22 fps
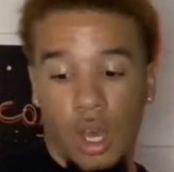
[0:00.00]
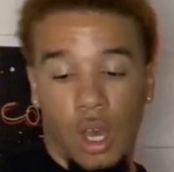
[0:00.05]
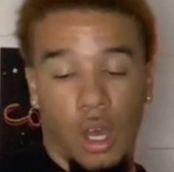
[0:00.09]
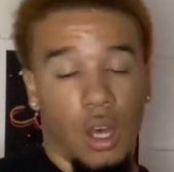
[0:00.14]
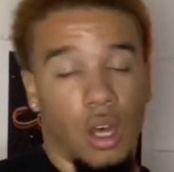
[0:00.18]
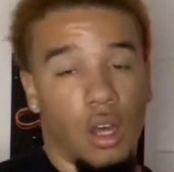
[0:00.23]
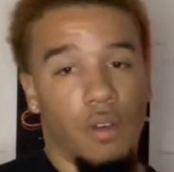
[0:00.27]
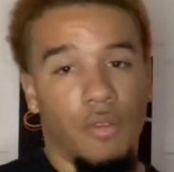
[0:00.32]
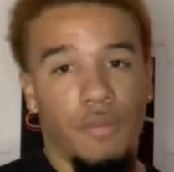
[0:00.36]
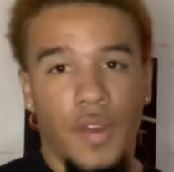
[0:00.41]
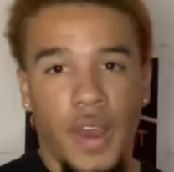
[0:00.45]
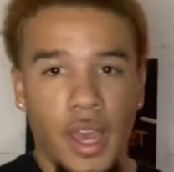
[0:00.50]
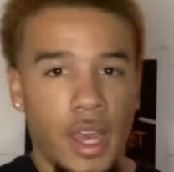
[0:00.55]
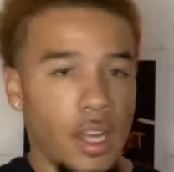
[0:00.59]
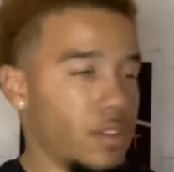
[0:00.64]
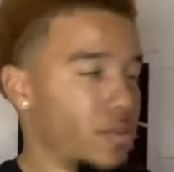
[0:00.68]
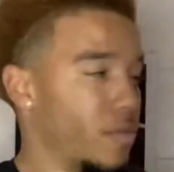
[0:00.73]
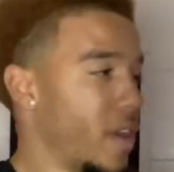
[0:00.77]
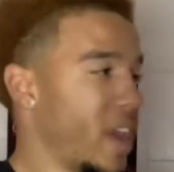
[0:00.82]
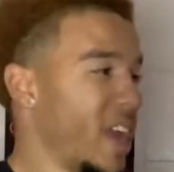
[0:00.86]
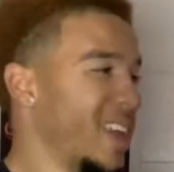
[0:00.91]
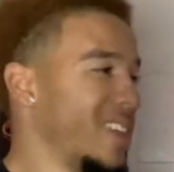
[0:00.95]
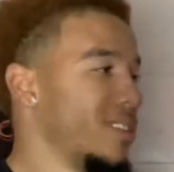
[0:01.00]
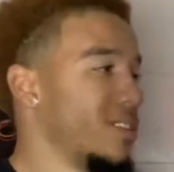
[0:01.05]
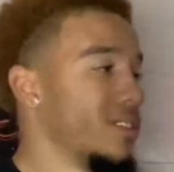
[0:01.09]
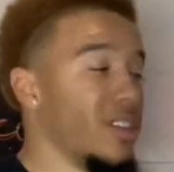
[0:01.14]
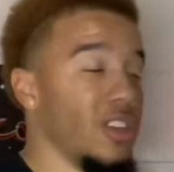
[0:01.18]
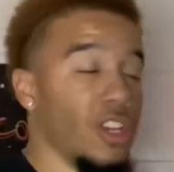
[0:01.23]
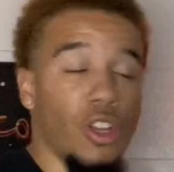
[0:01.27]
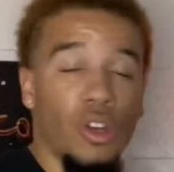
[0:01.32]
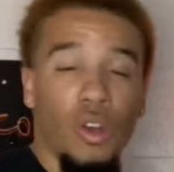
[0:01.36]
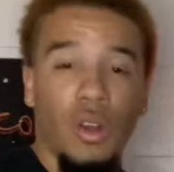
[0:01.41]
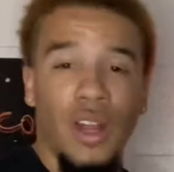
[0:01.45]
Vans are a
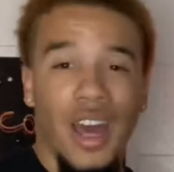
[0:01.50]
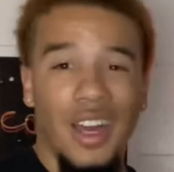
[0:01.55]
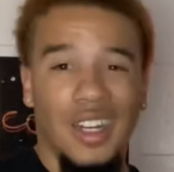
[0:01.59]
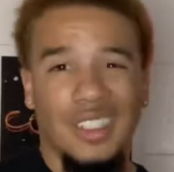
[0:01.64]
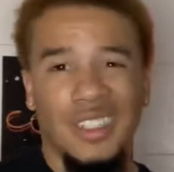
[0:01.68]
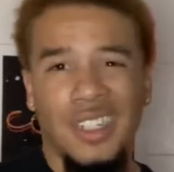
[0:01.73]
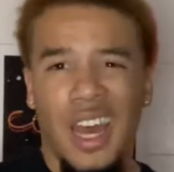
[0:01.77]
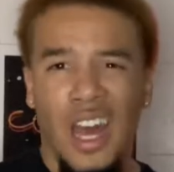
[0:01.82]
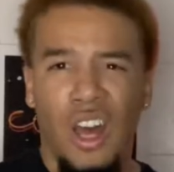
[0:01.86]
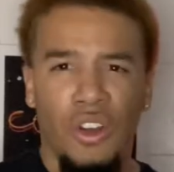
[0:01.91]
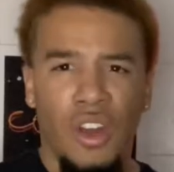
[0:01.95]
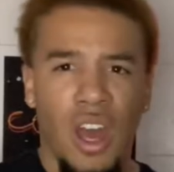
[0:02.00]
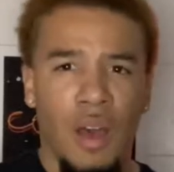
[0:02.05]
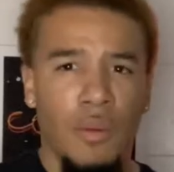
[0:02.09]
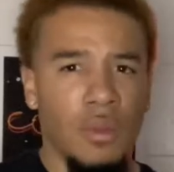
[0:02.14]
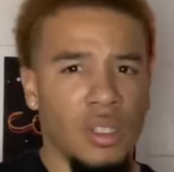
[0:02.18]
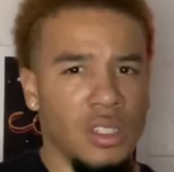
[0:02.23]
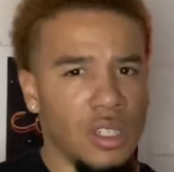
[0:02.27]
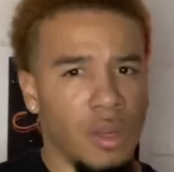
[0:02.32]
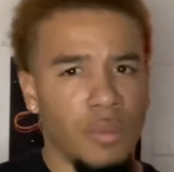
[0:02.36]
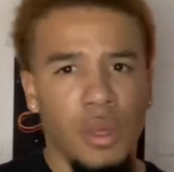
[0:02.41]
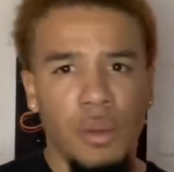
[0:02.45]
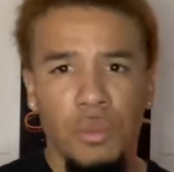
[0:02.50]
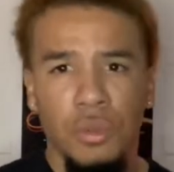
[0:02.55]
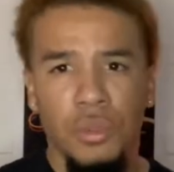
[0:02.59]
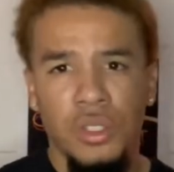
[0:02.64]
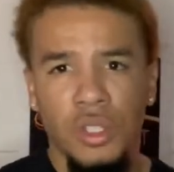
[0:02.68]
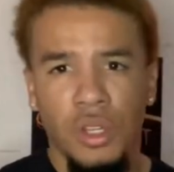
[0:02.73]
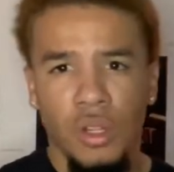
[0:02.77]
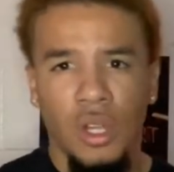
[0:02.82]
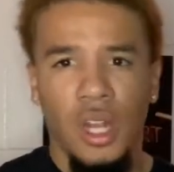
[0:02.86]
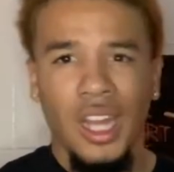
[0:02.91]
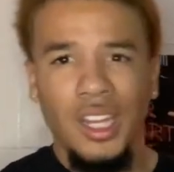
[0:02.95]
little out of style now, but some people
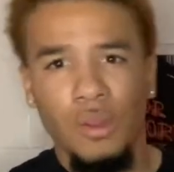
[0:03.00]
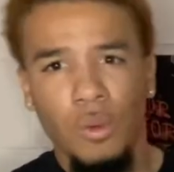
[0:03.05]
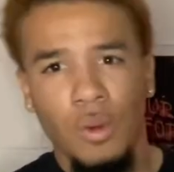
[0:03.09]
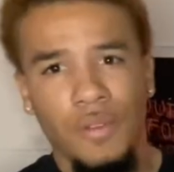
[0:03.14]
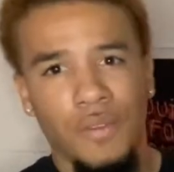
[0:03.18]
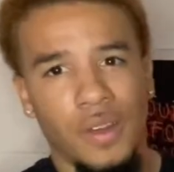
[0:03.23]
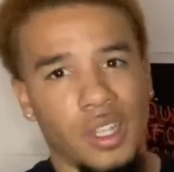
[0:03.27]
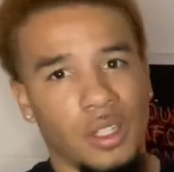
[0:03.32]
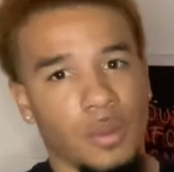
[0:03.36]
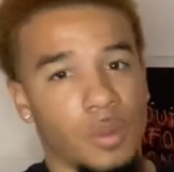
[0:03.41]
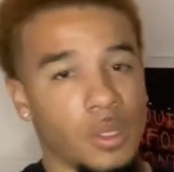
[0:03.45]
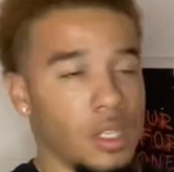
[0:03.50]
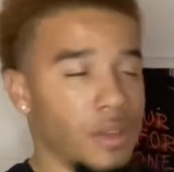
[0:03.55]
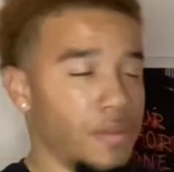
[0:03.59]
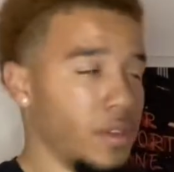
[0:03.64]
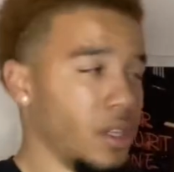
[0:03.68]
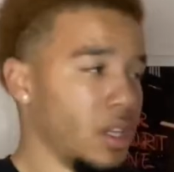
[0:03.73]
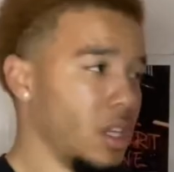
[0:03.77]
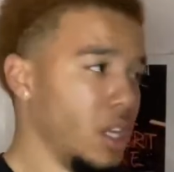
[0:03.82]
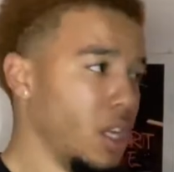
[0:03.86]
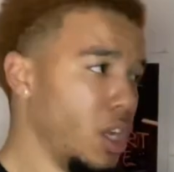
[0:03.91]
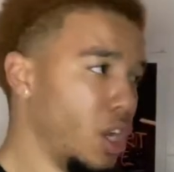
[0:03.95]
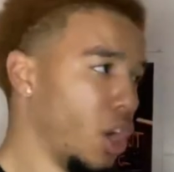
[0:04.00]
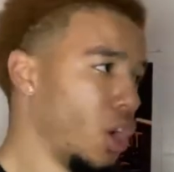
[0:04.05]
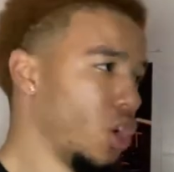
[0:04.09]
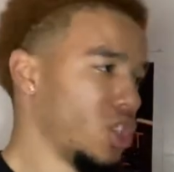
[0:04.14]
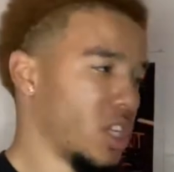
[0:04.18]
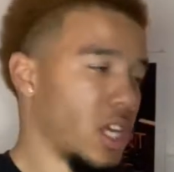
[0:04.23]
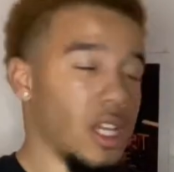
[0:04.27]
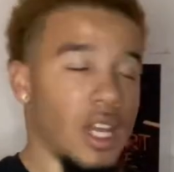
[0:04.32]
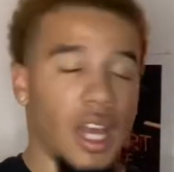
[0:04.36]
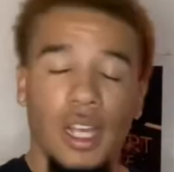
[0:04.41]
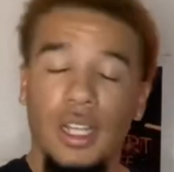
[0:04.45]
still like to wear Vans. Specifically, girls,
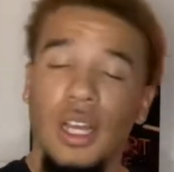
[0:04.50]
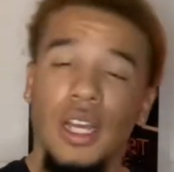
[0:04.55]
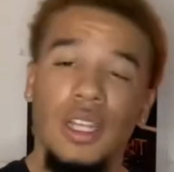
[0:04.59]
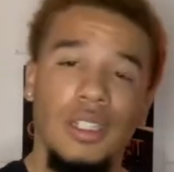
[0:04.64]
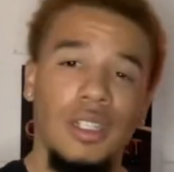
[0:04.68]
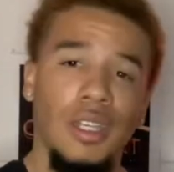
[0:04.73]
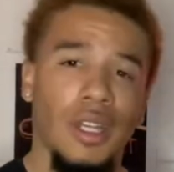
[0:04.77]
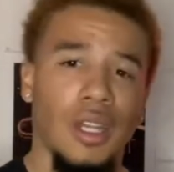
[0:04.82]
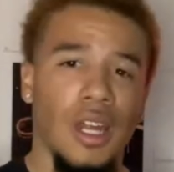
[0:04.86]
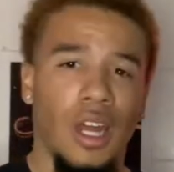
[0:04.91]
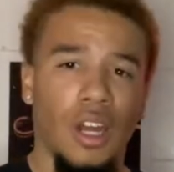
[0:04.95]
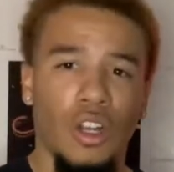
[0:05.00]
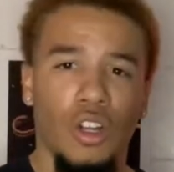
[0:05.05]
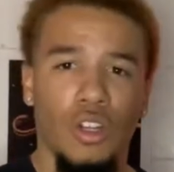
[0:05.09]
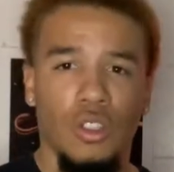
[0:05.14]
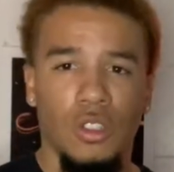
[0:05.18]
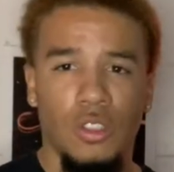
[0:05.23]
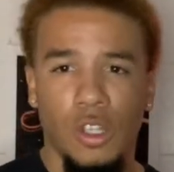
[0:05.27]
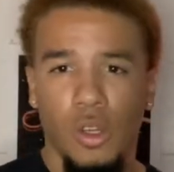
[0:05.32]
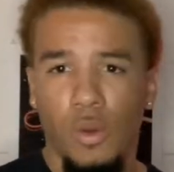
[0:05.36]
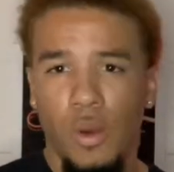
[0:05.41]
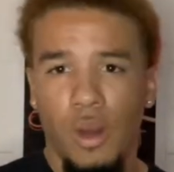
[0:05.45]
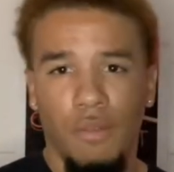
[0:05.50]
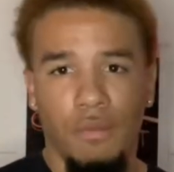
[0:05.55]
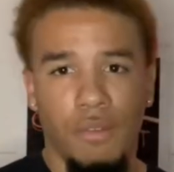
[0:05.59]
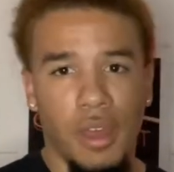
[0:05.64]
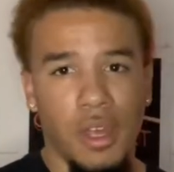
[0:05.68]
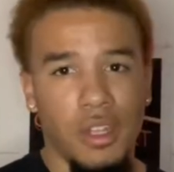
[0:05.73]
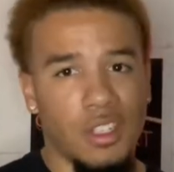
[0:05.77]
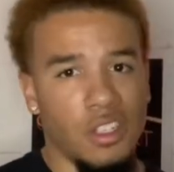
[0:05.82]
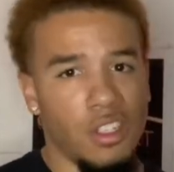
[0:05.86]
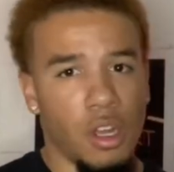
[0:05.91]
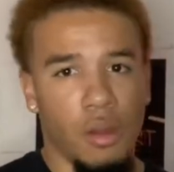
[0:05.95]
I see a lot of girls still wearing
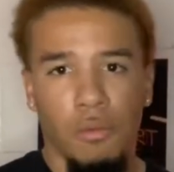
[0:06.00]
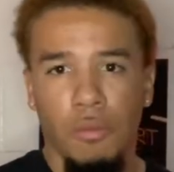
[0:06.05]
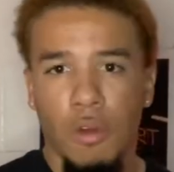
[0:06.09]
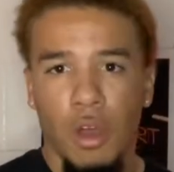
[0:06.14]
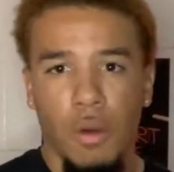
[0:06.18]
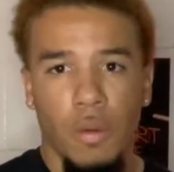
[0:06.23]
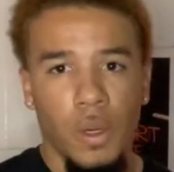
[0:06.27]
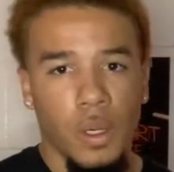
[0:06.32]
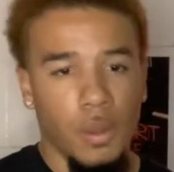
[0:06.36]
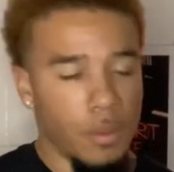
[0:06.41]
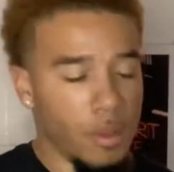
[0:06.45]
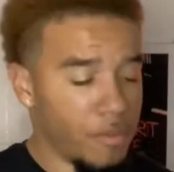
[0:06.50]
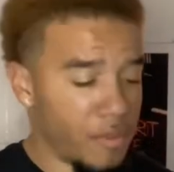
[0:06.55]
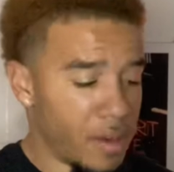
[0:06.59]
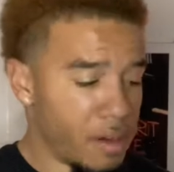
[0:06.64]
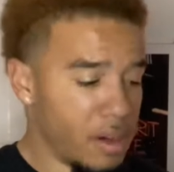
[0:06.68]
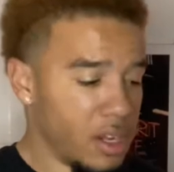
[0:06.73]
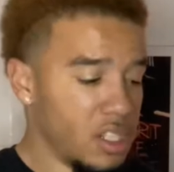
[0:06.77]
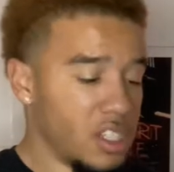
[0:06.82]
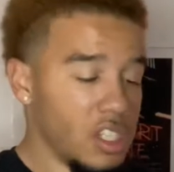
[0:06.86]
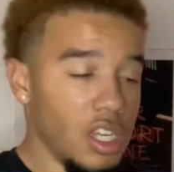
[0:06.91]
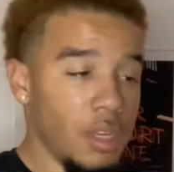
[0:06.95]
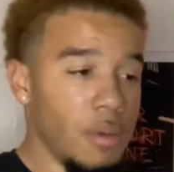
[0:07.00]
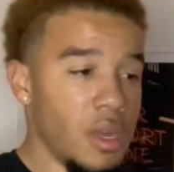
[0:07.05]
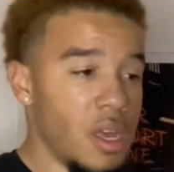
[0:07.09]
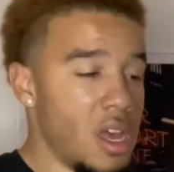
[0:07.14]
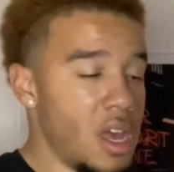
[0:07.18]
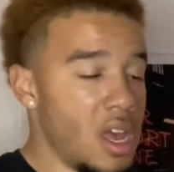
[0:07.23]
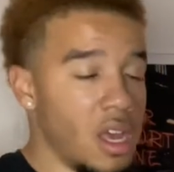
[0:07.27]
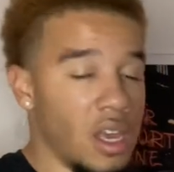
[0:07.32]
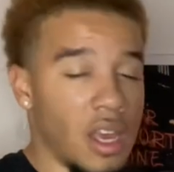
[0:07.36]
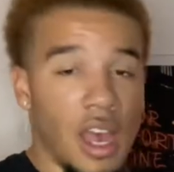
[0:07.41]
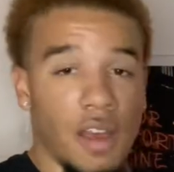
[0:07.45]
Vans. Nothing wrong with them. They're very cheap,
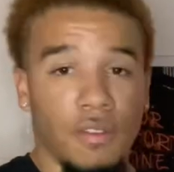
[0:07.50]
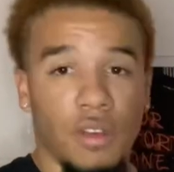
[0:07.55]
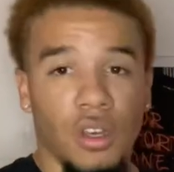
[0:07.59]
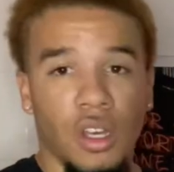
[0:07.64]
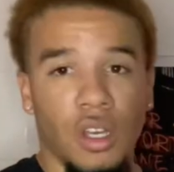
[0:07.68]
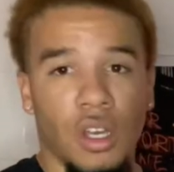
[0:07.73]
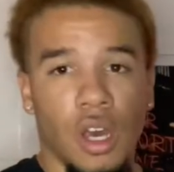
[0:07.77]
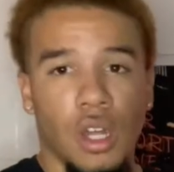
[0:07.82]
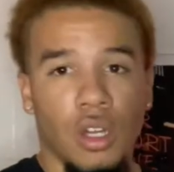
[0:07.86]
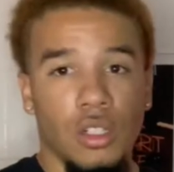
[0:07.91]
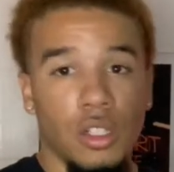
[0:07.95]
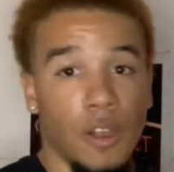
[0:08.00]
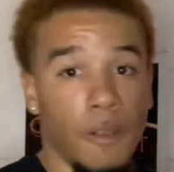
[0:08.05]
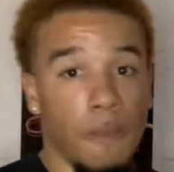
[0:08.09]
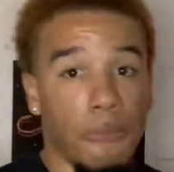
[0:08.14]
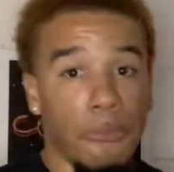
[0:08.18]
have good colors.